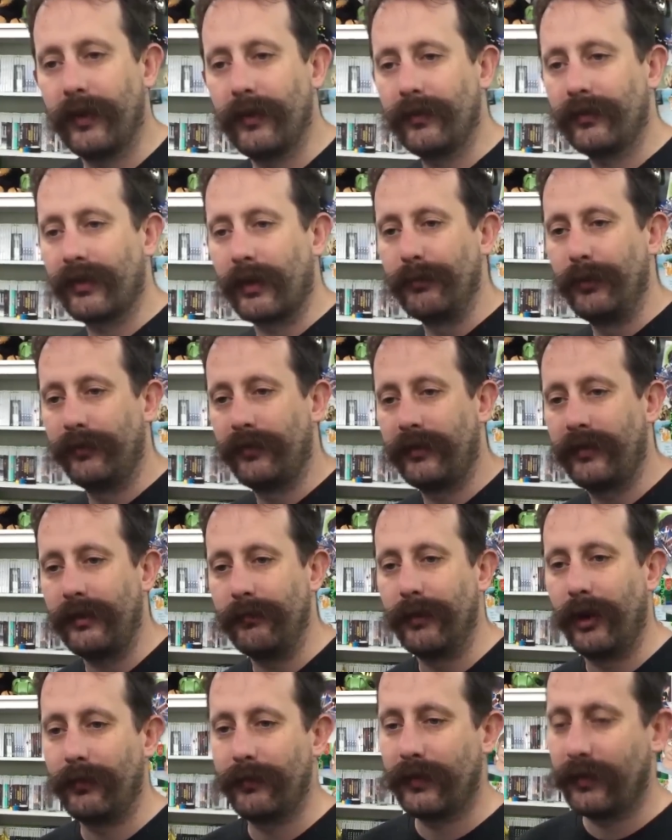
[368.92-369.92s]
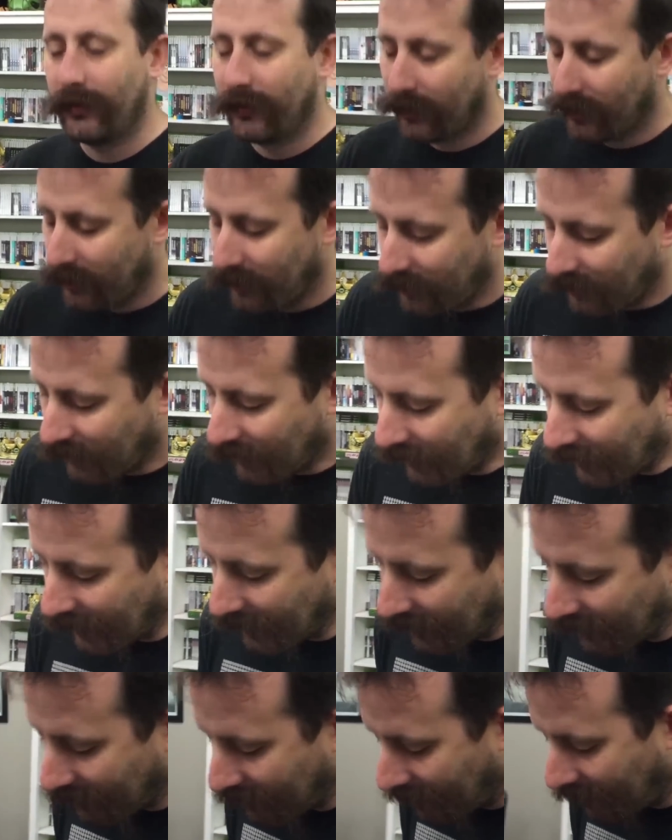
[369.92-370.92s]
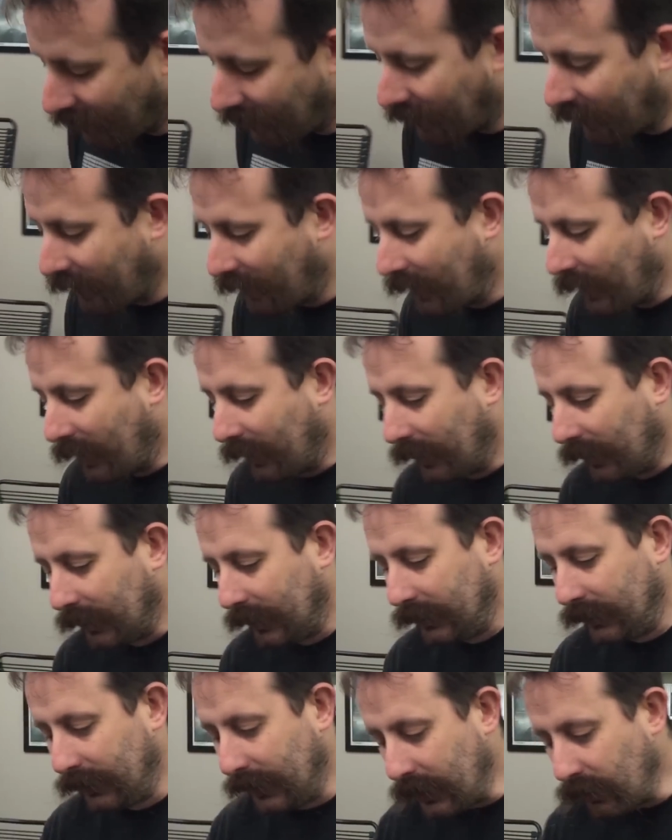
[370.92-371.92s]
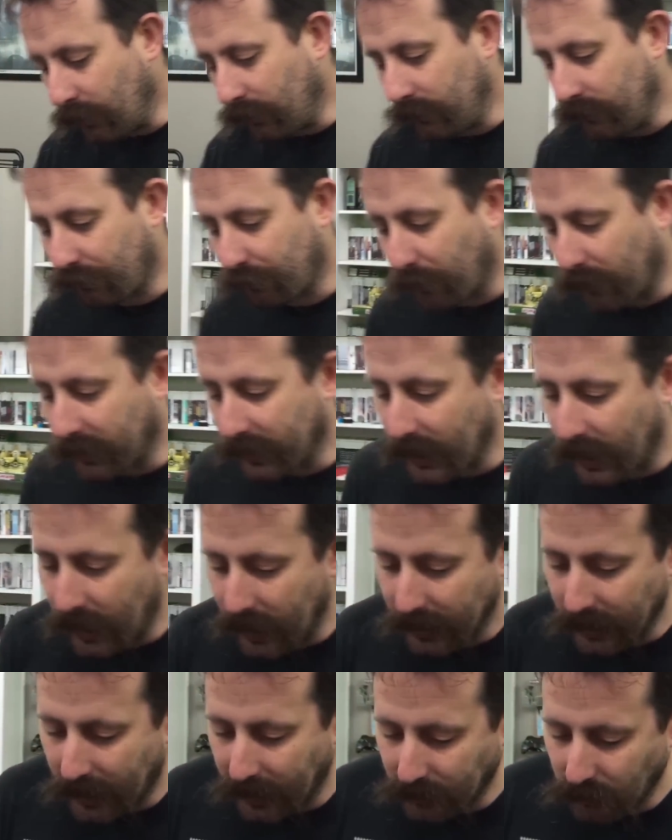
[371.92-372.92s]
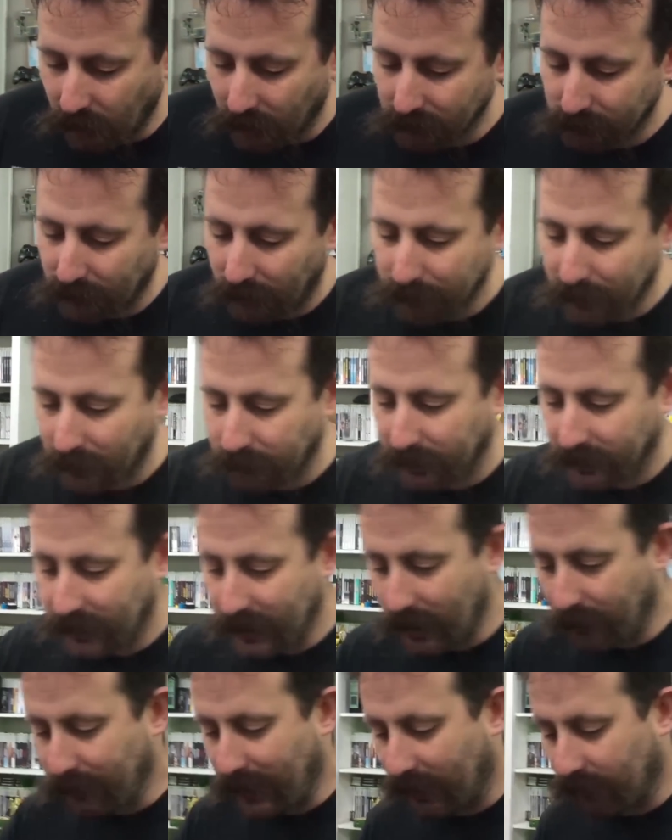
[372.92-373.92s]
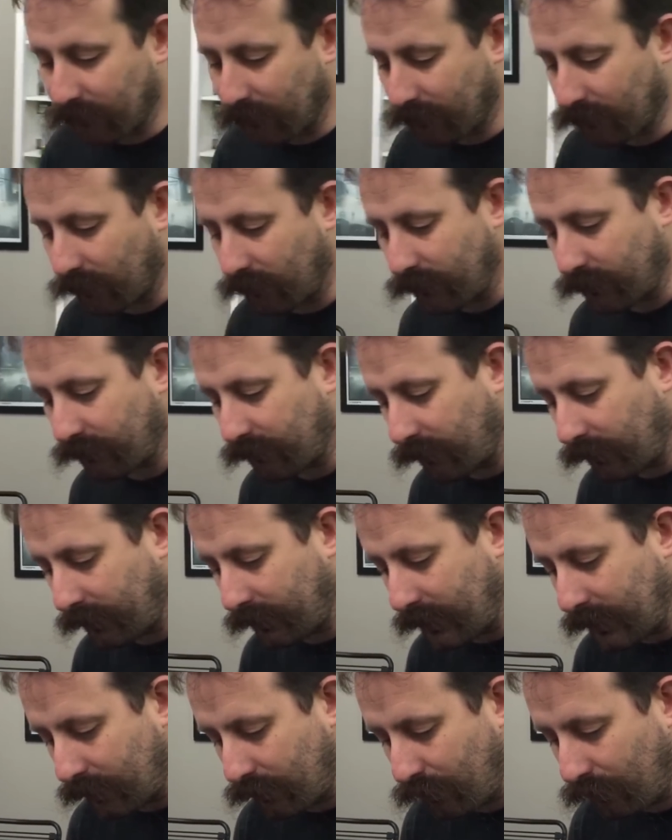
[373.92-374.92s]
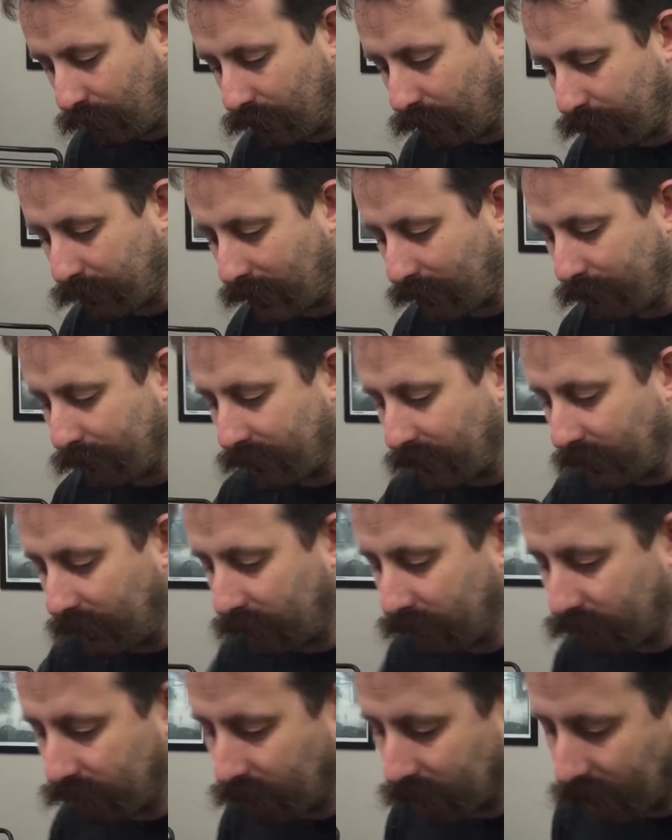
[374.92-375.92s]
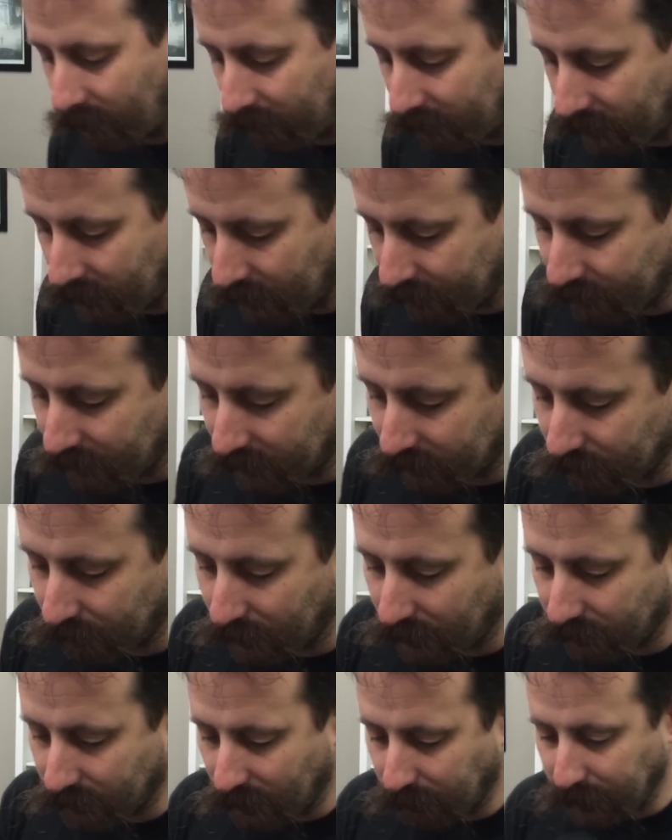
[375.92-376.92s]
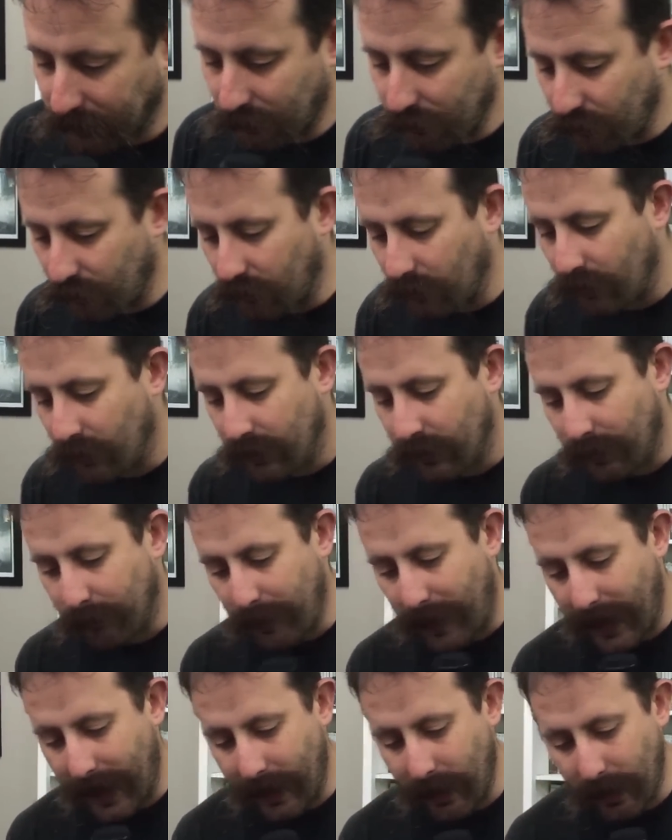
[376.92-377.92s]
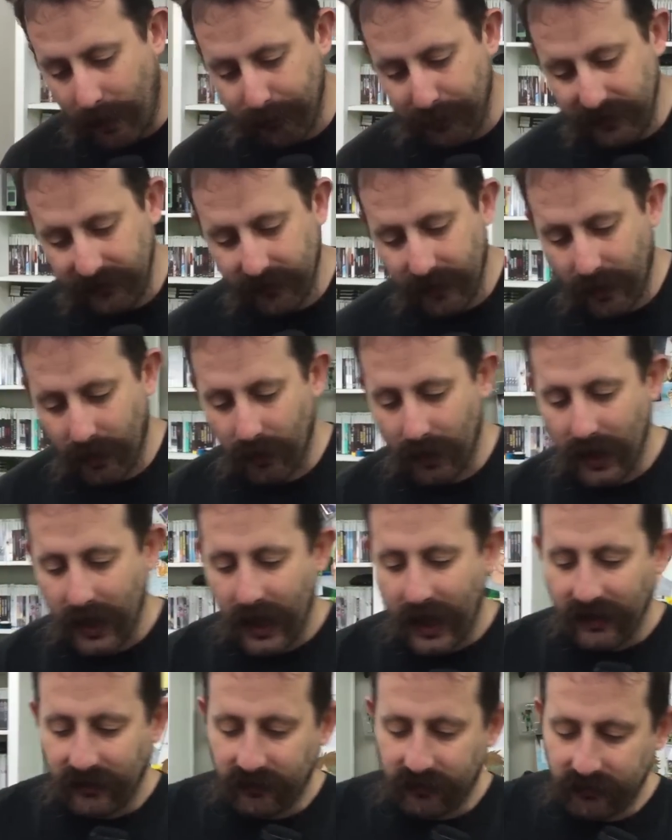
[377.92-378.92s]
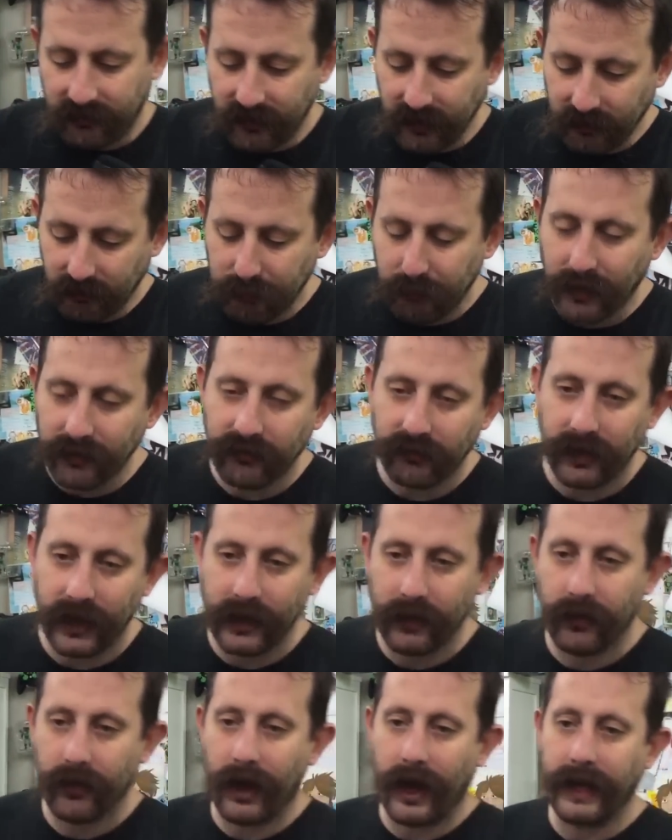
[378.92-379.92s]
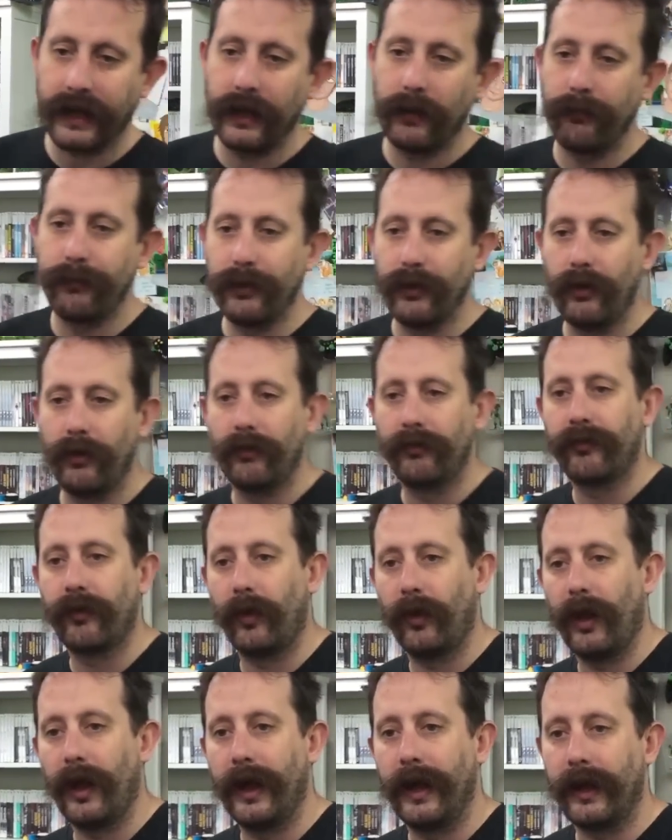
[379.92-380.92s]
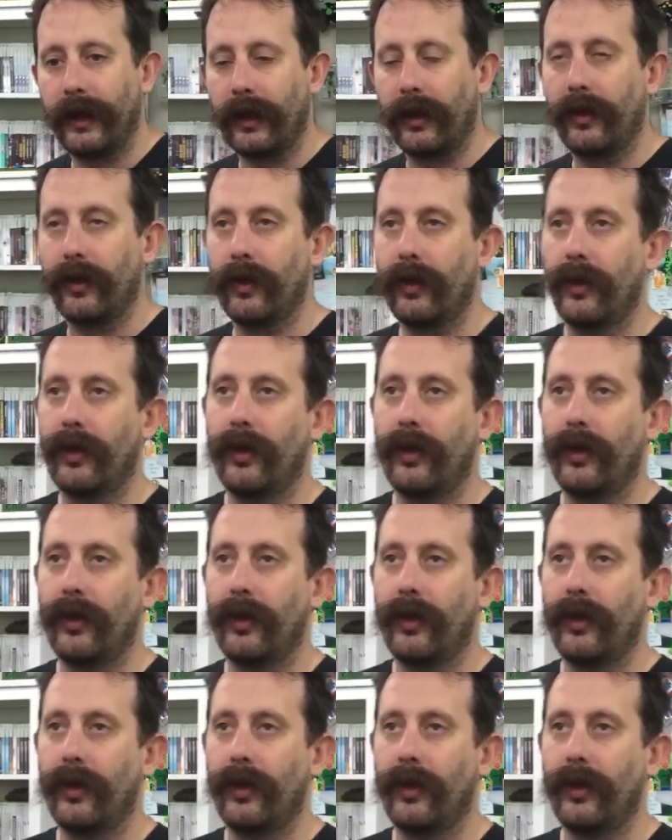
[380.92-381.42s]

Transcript: phone because I moved to T-Mobile, and literally, swear to God, I called them up and I'm like, yeah, I'm canceling service. They're like, yeah, cool, no problem, thanks. You're not under contract or whatever. And I'm like, cool, peace out. 6 months later, I get a bill for like